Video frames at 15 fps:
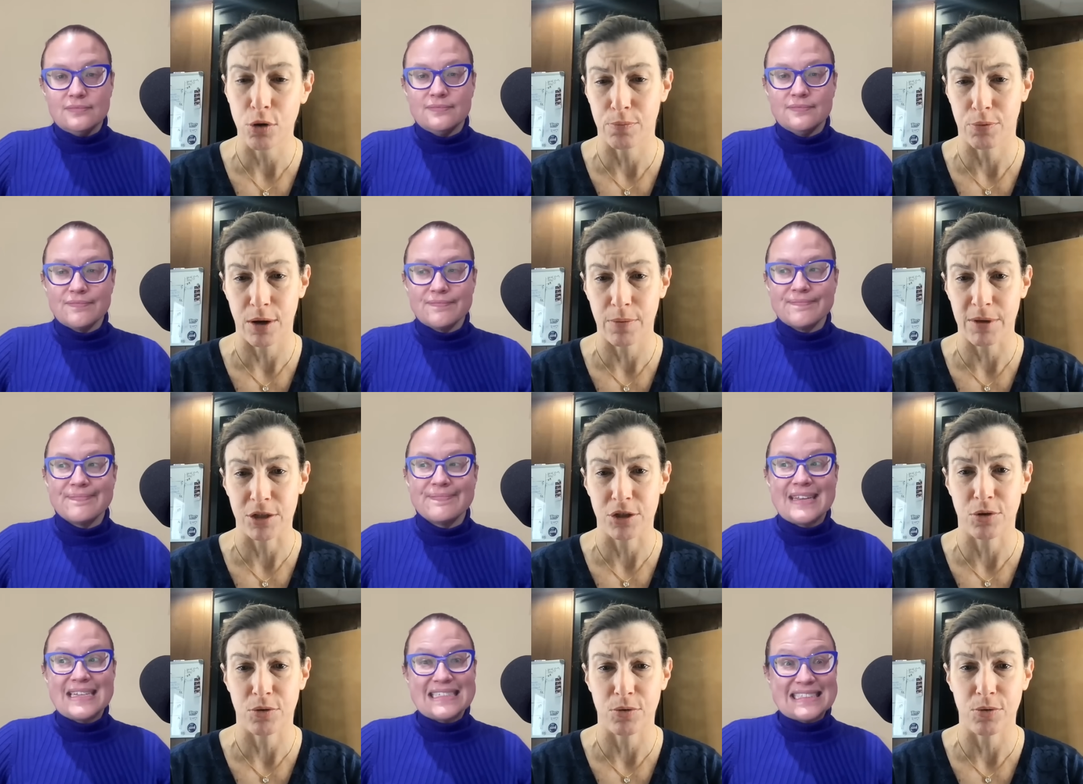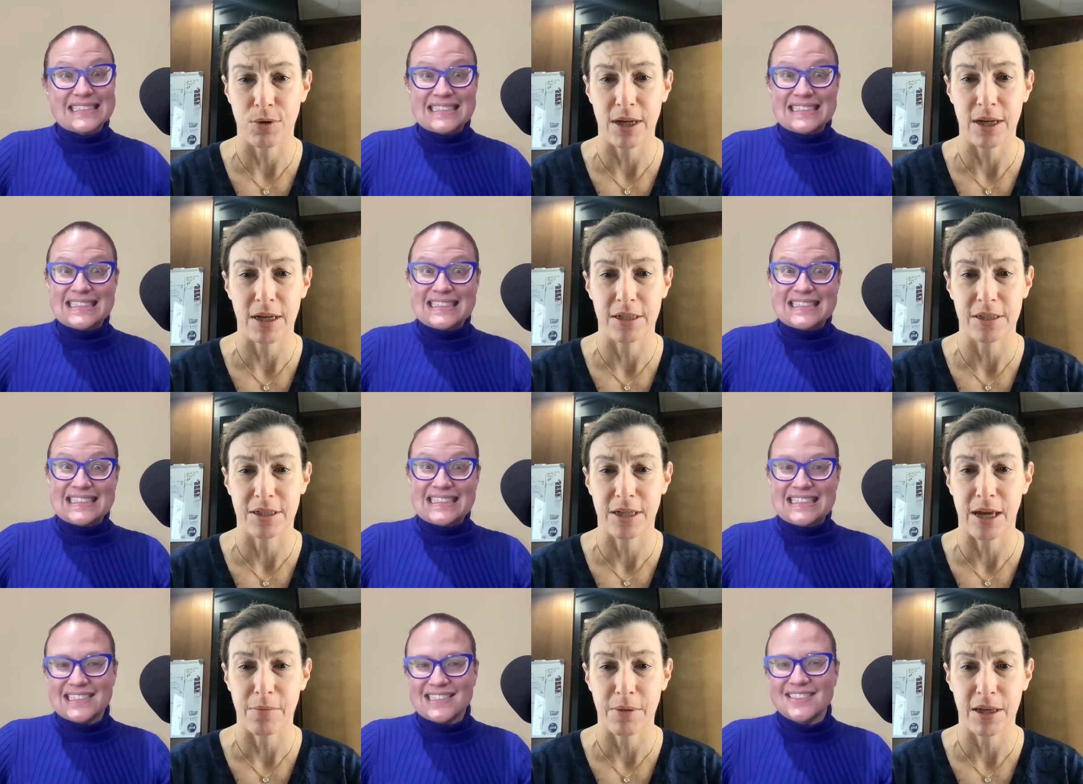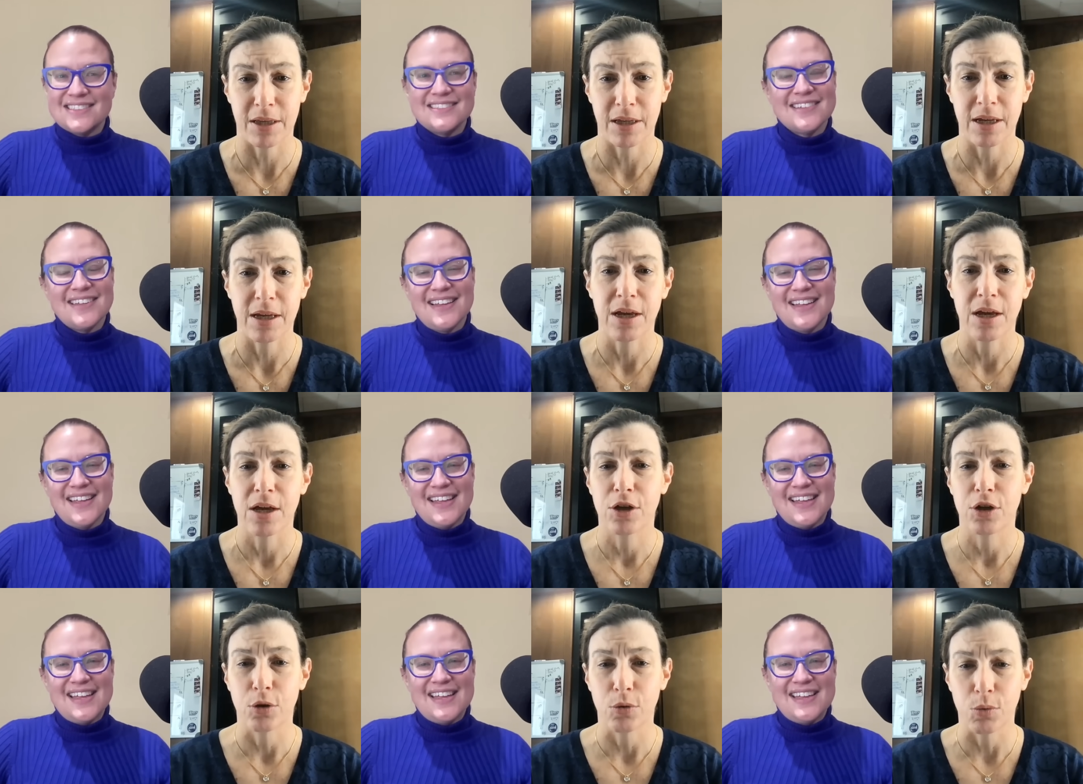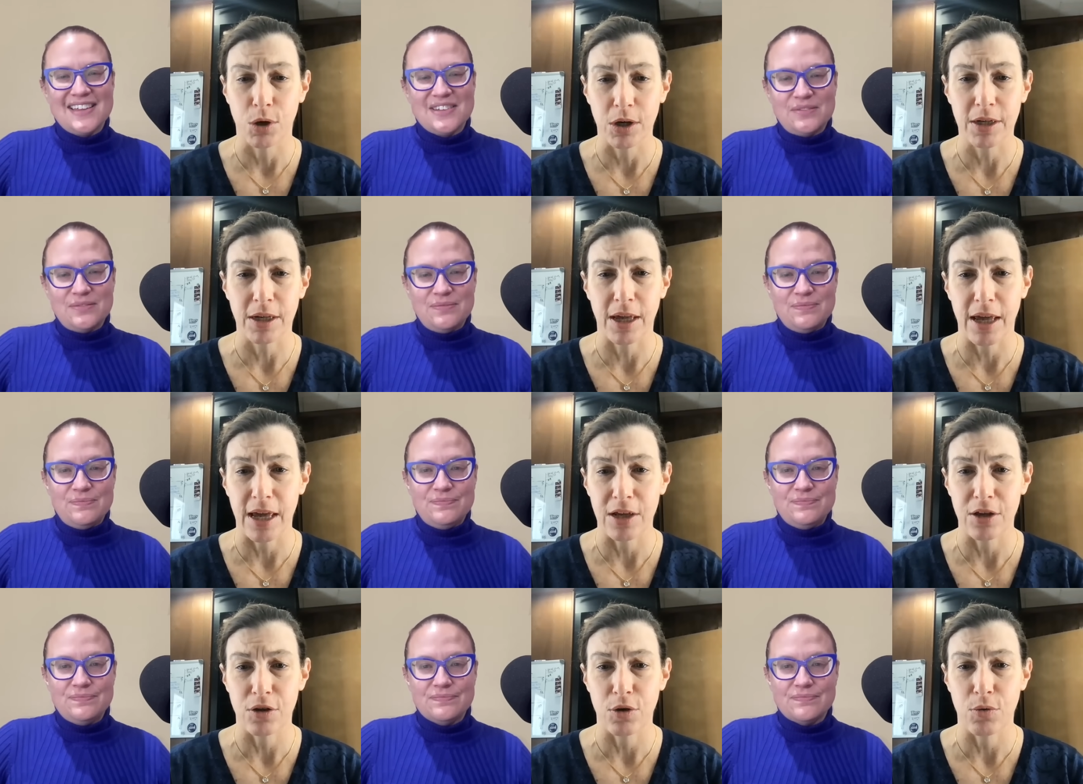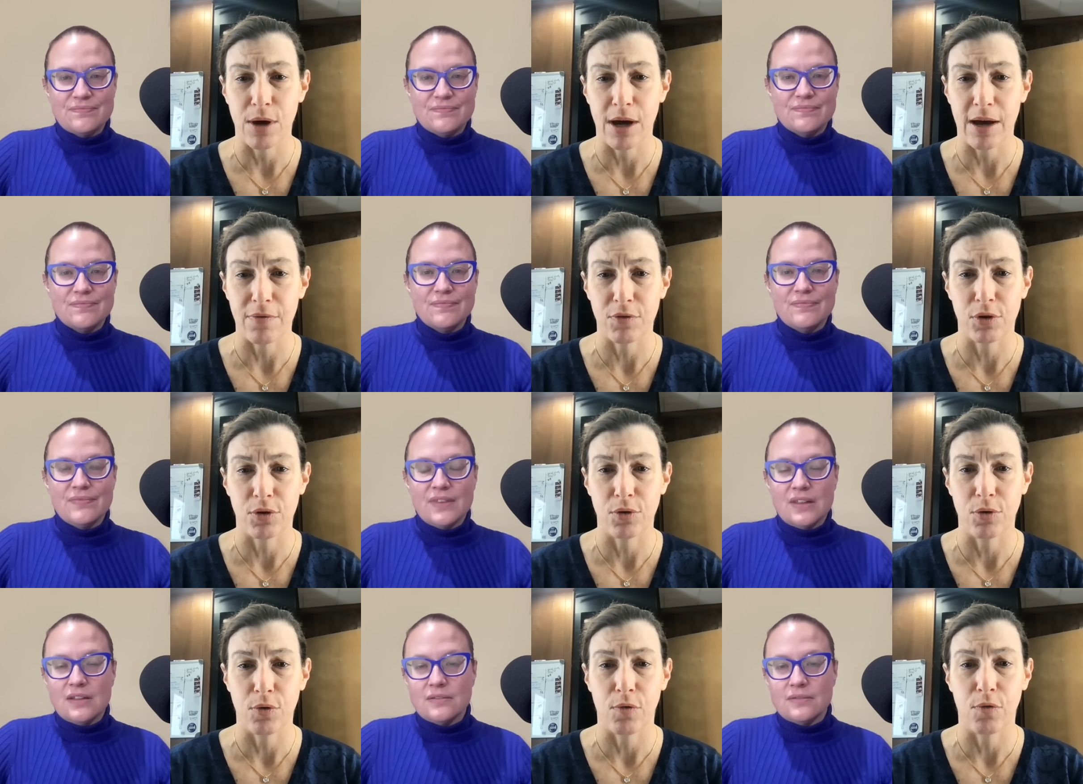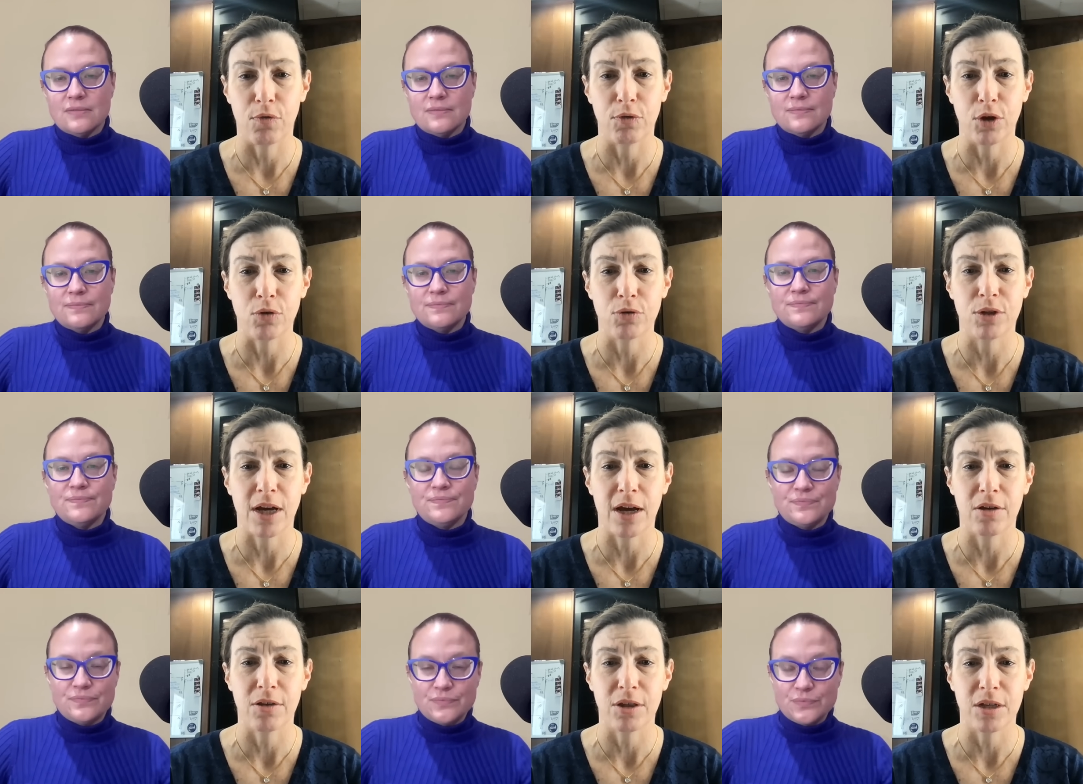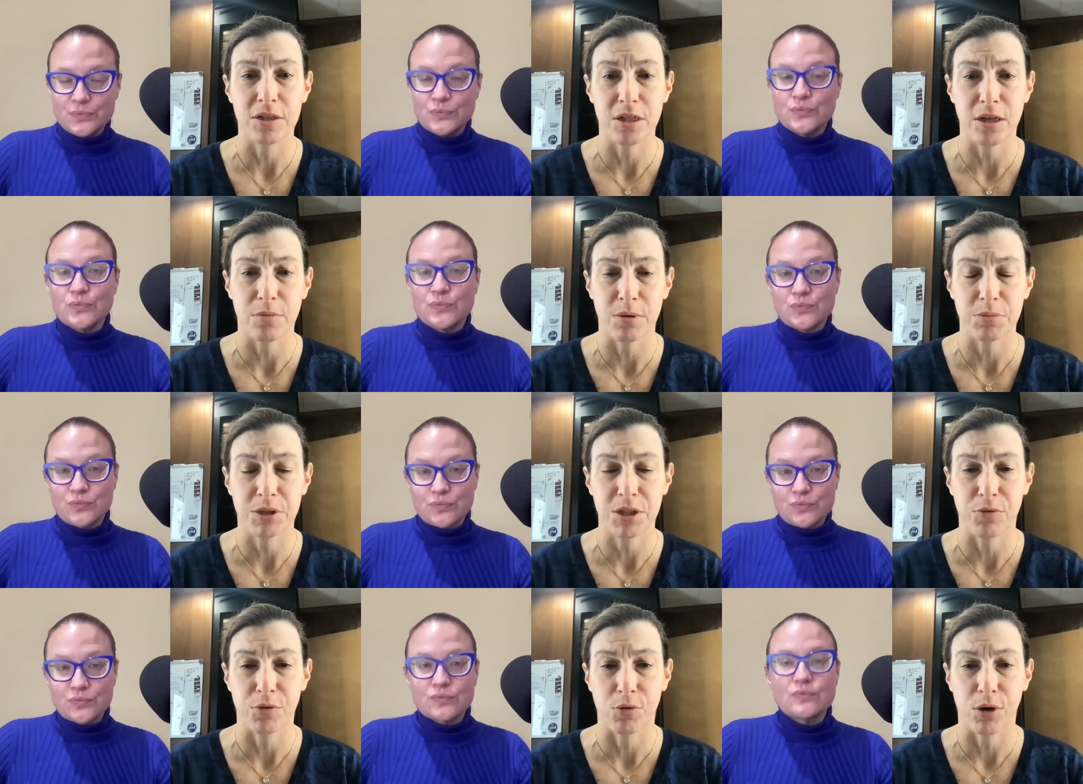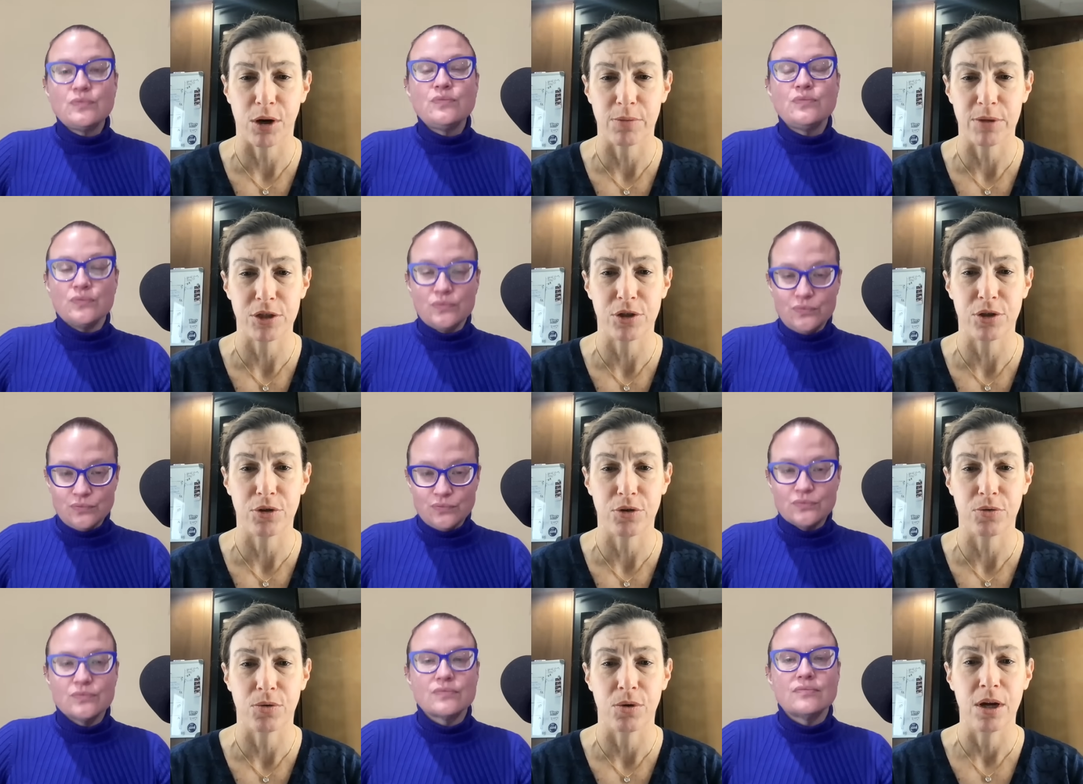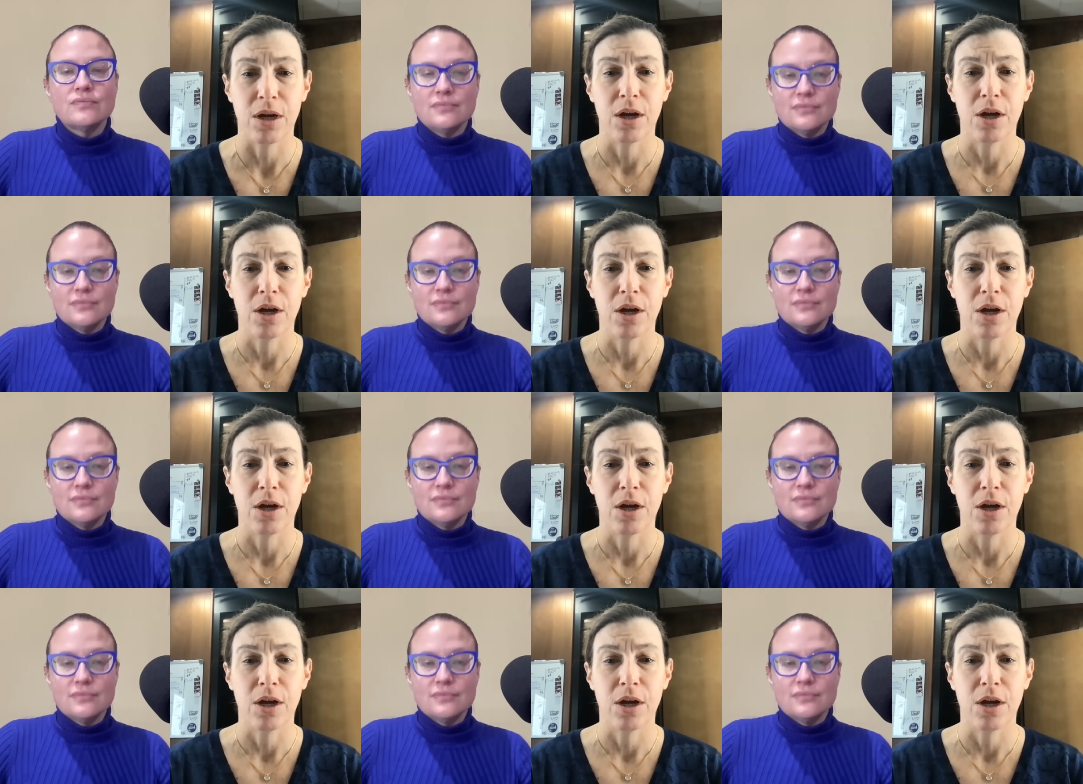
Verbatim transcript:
Speaker 1: your premise to examine your work and you have to flow down the CMMC requirements to